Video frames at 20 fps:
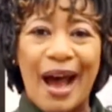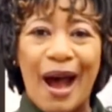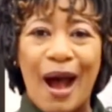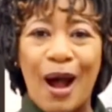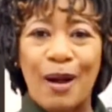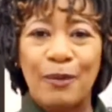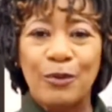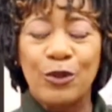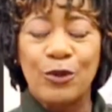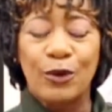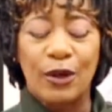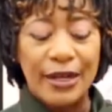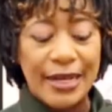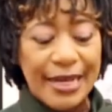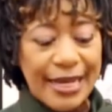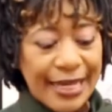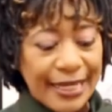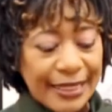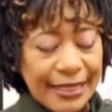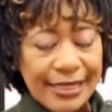um, you are
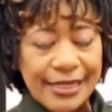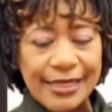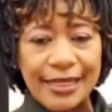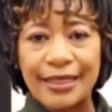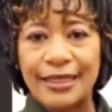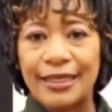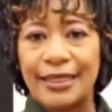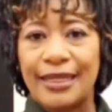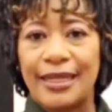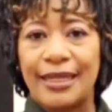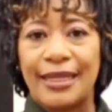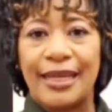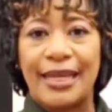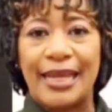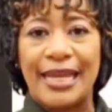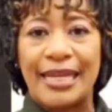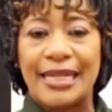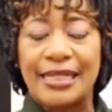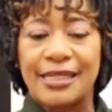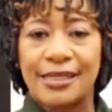instantly
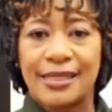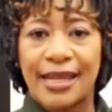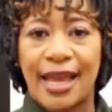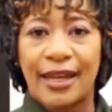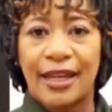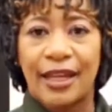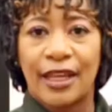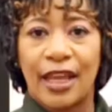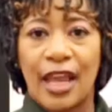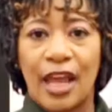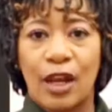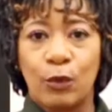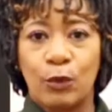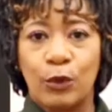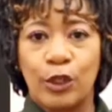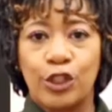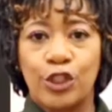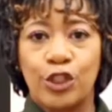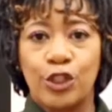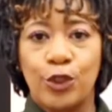in a setting in
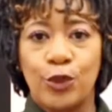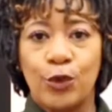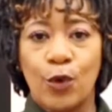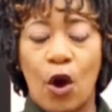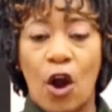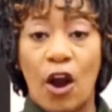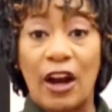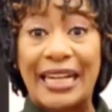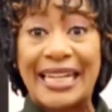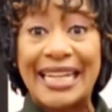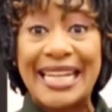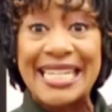which you are